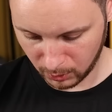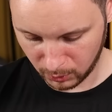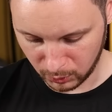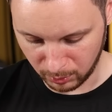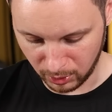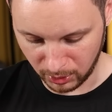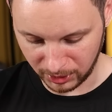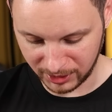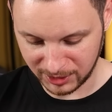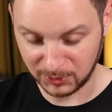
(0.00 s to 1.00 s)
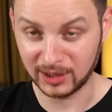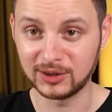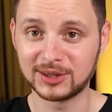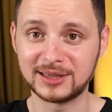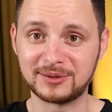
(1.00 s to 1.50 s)
Oh boy, this one
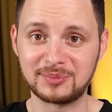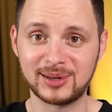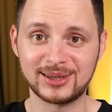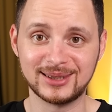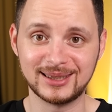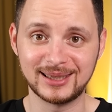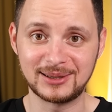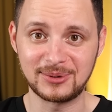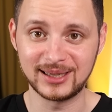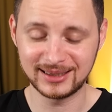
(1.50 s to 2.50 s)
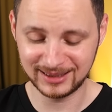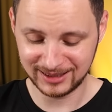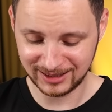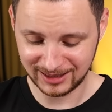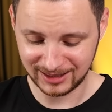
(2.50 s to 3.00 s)
looks even better than the other one
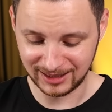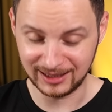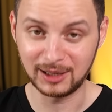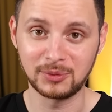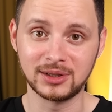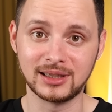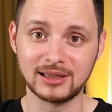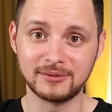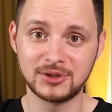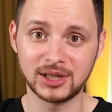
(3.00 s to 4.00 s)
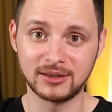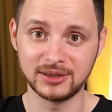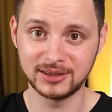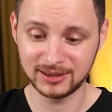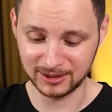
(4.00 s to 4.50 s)
and I really love
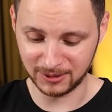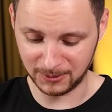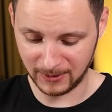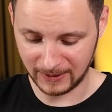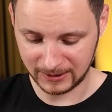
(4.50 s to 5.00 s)
cherries, so